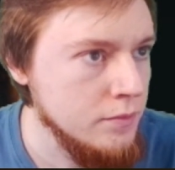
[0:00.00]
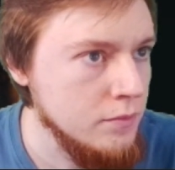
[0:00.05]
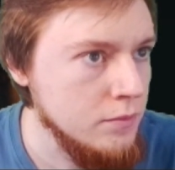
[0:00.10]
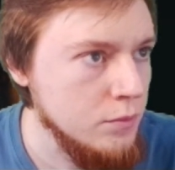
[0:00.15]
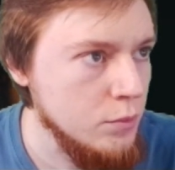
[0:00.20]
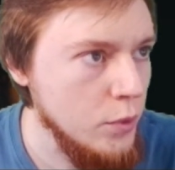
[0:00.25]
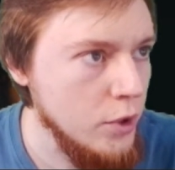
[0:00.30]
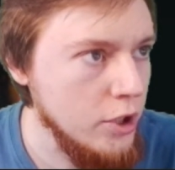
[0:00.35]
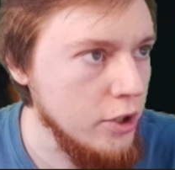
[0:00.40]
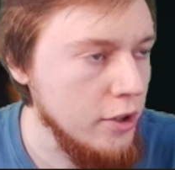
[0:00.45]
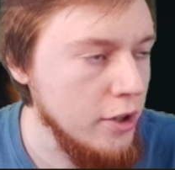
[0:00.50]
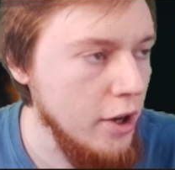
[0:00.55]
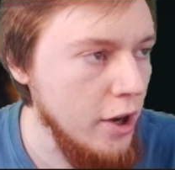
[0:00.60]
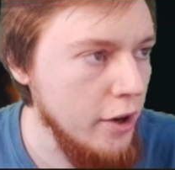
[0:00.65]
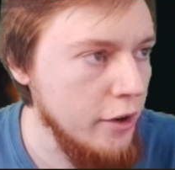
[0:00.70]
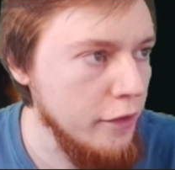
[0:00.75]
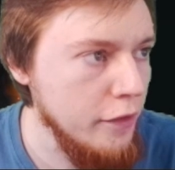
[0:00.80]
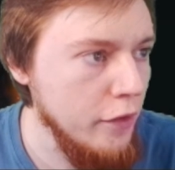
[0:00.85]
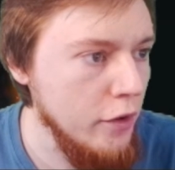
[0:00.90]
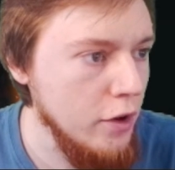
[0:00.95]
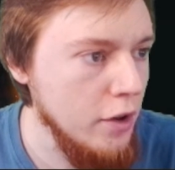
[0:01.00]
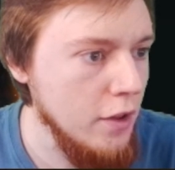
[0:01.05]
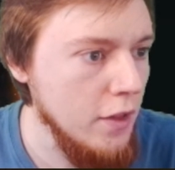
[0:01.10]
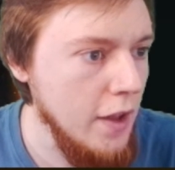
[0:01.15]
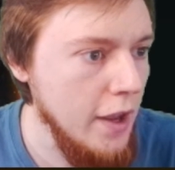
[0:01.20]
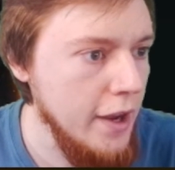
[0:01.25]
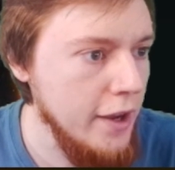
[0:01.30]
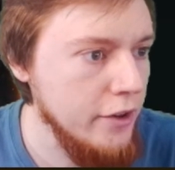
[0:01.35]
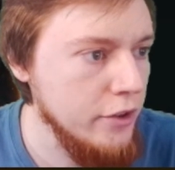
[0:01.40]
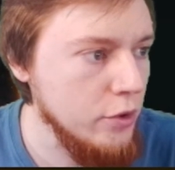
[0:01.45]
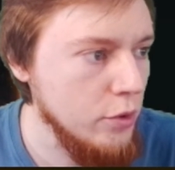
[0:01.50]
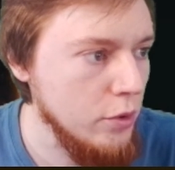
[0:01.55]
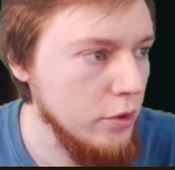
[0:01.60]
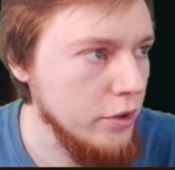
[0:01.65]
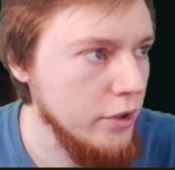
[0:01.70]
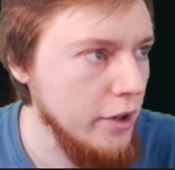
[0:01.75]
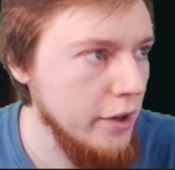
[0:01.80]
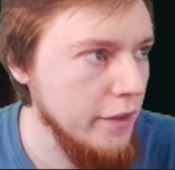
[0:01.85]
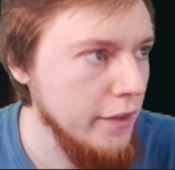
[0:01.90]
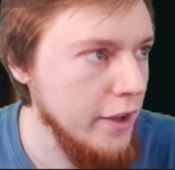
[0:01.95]
We could hunt for a land or
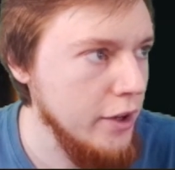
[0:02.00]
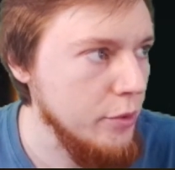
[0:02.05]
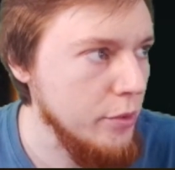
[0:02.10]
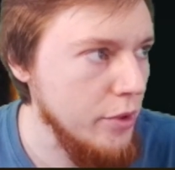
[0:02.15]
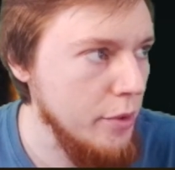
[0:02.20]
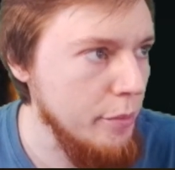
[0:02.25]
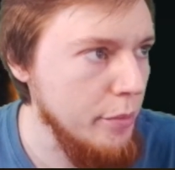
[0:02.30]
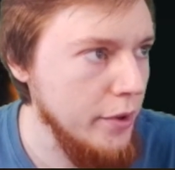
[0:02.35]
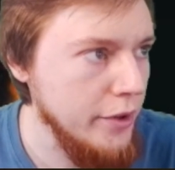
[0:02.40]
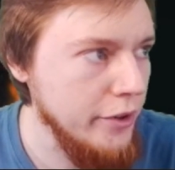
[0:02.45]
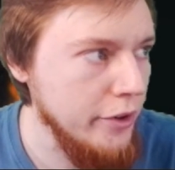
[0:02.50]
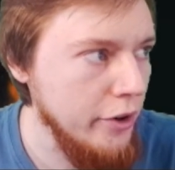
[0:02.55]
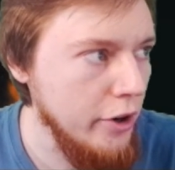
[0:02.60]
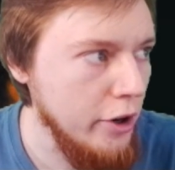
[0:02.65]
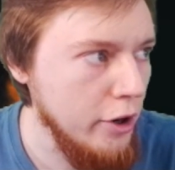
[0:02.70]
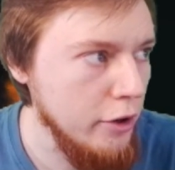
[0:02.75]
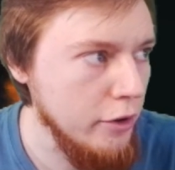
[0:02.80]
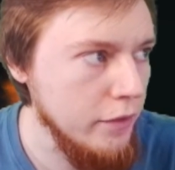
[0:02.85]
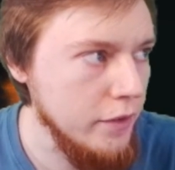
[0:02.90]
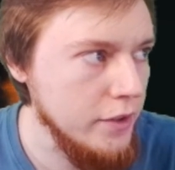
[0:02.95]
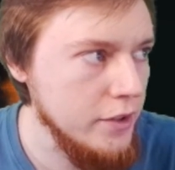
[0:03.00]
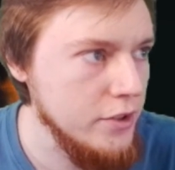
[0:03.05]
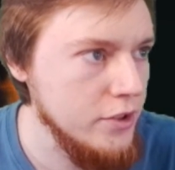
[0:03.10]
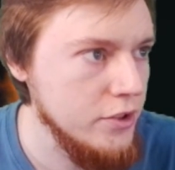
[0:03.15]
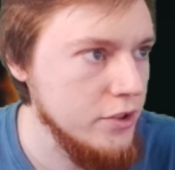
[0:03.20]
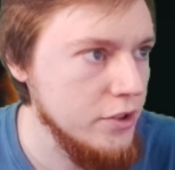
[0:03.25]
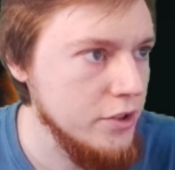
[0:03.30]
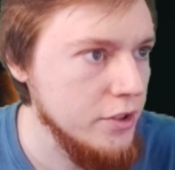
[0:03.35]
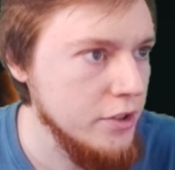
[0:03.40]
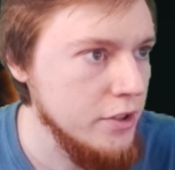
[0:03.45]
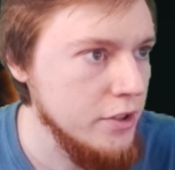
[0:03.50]
non-land with Abundant Harvest.